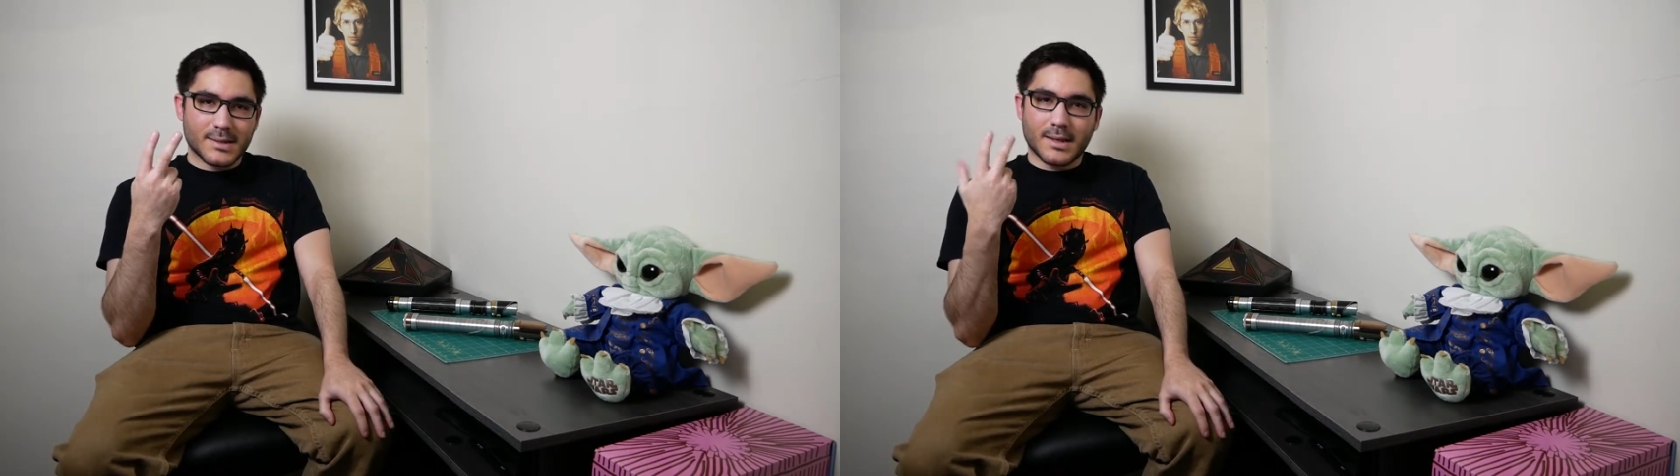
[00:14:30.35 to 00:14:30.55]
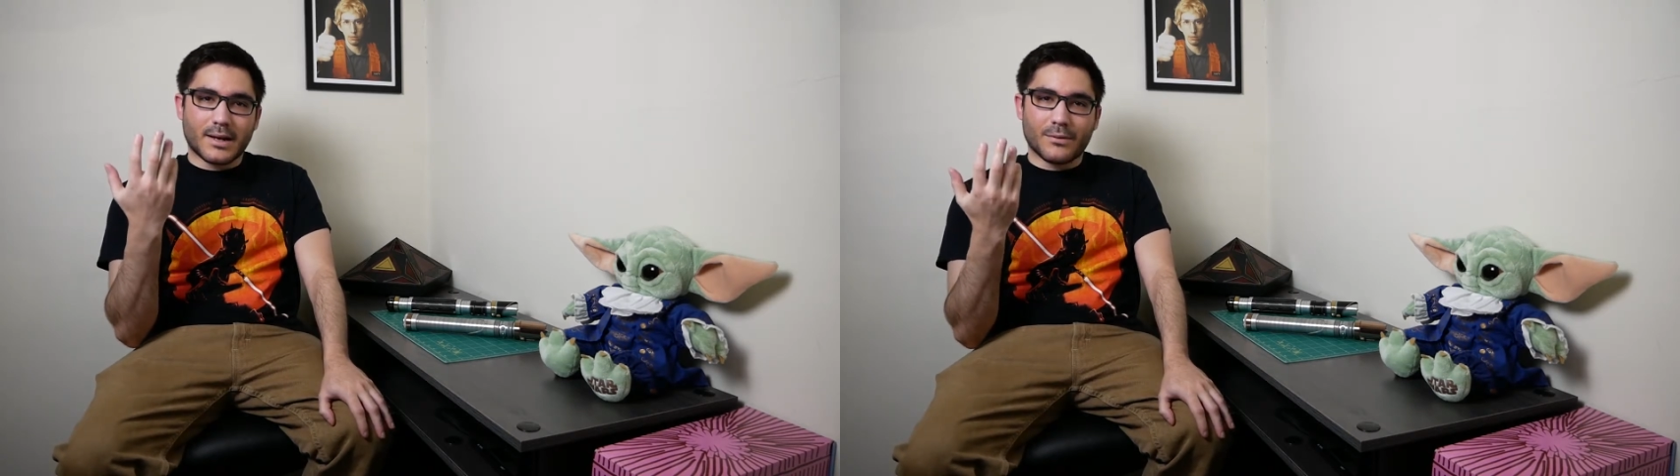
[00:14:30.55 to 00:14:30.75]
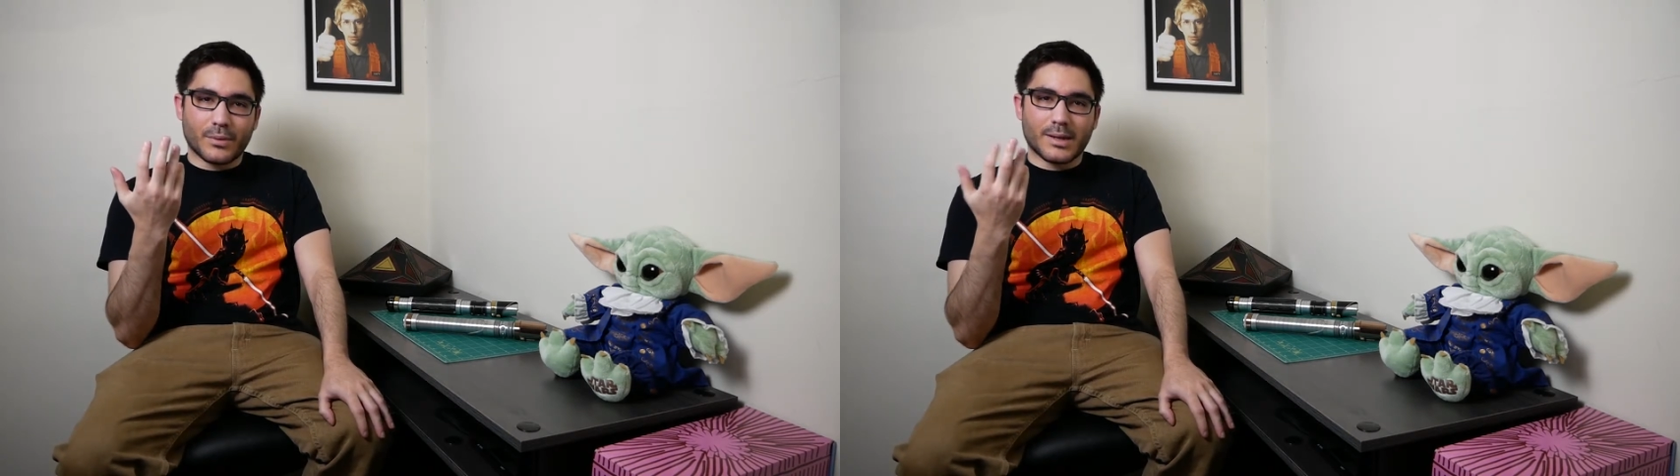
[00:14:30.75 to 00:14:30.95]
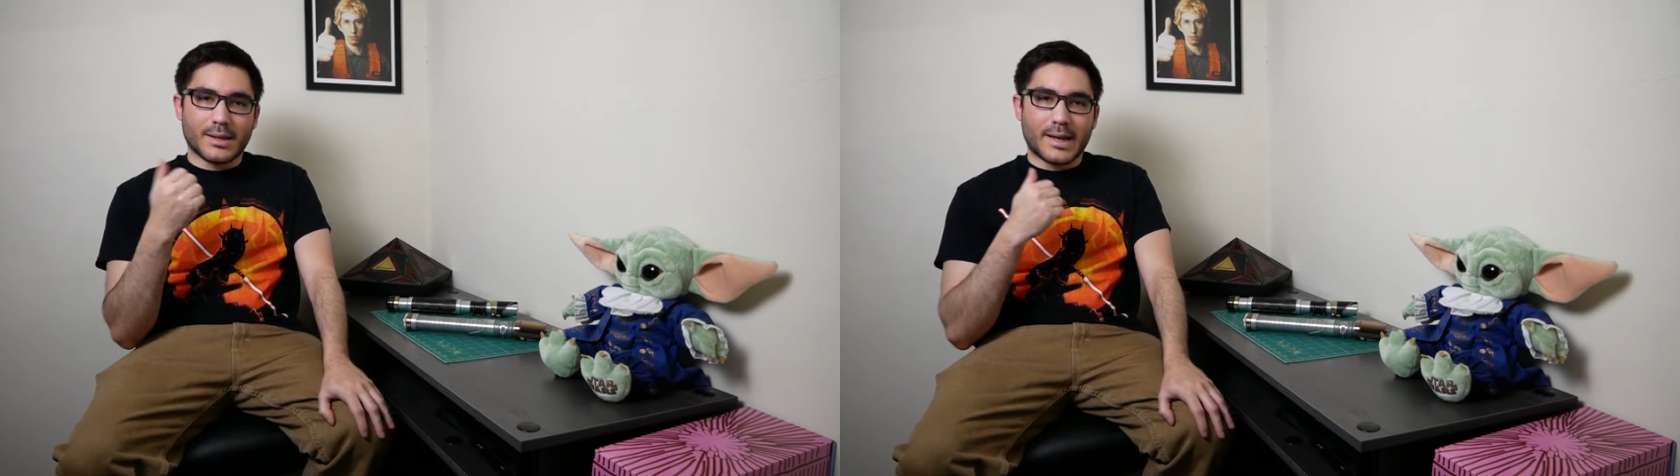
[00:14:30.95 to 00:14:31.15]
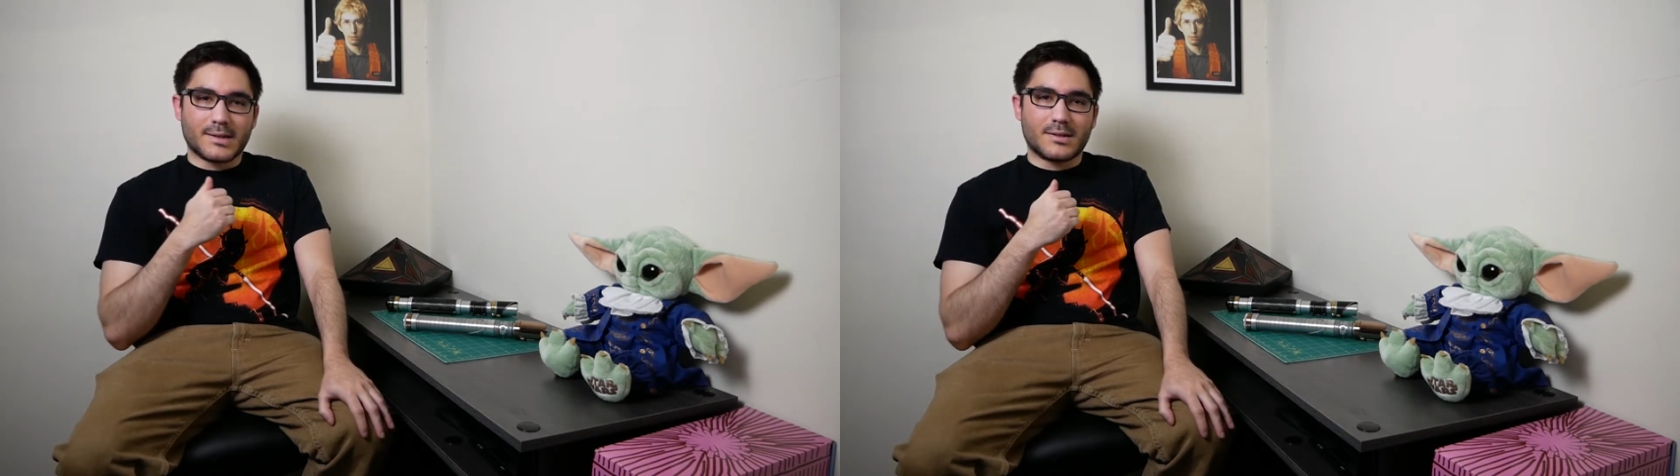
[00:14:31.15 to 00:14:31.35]
that I'd really
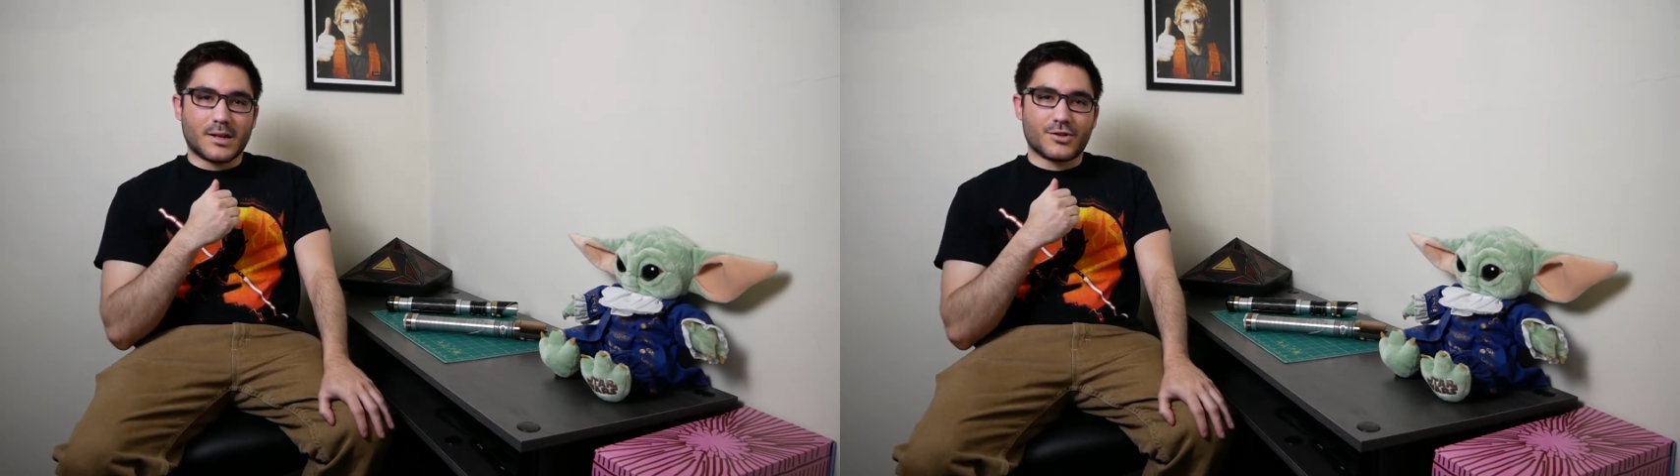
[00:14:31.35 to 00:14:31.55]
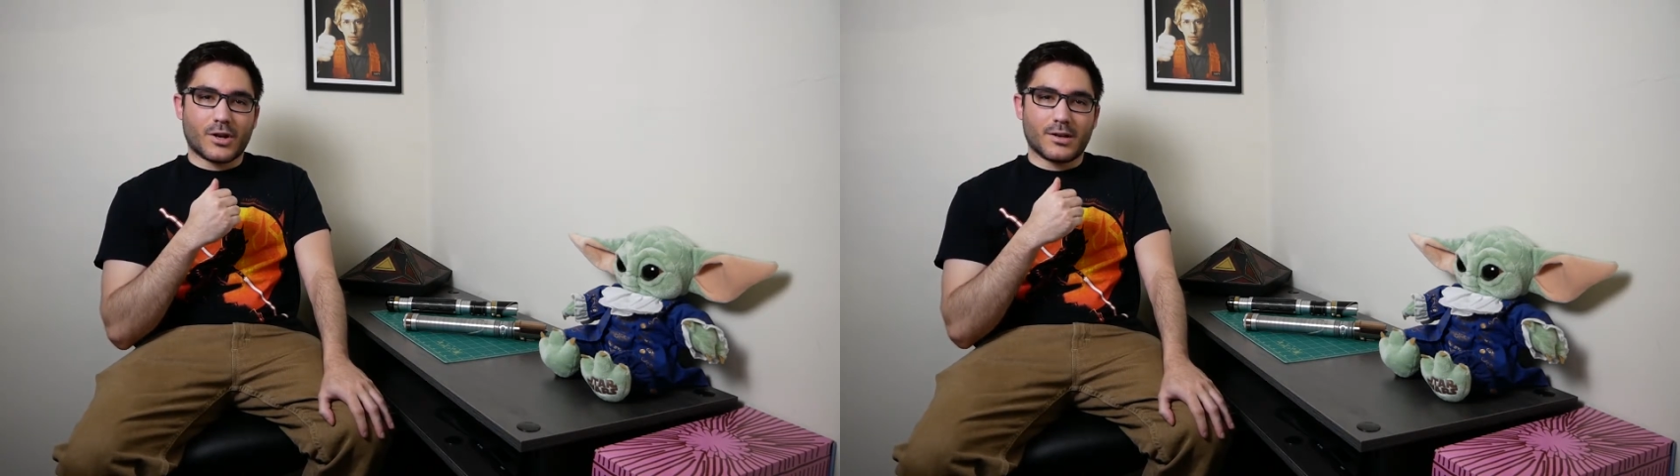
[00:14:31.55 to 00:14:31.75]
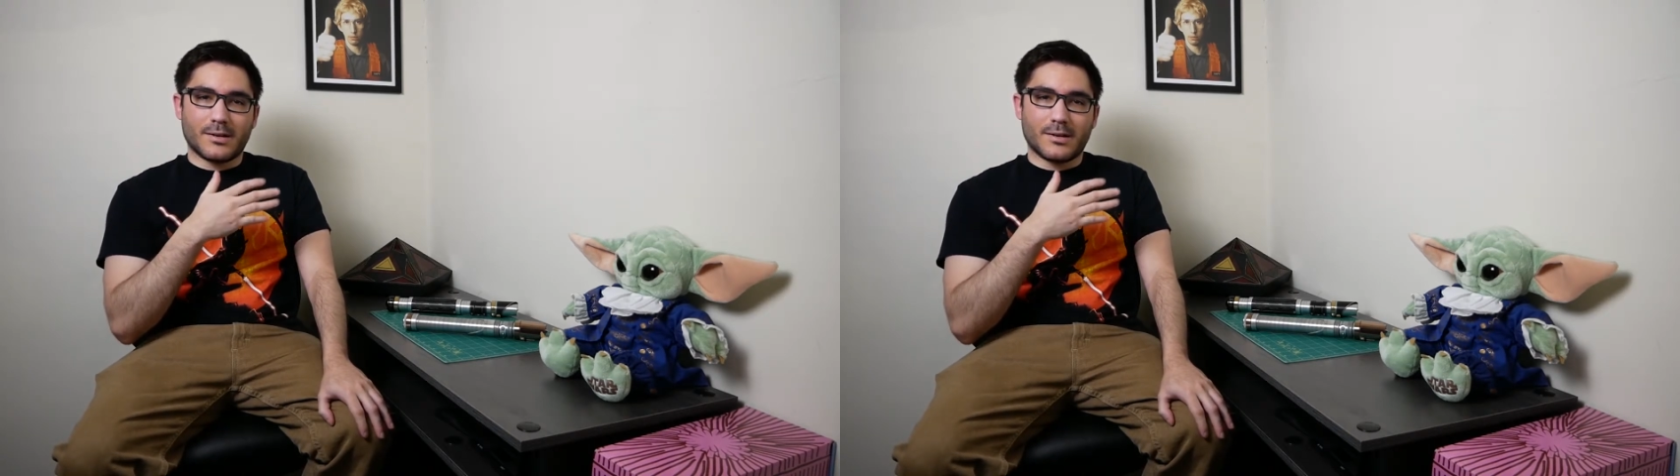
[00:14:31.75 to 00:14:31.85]
like to touch on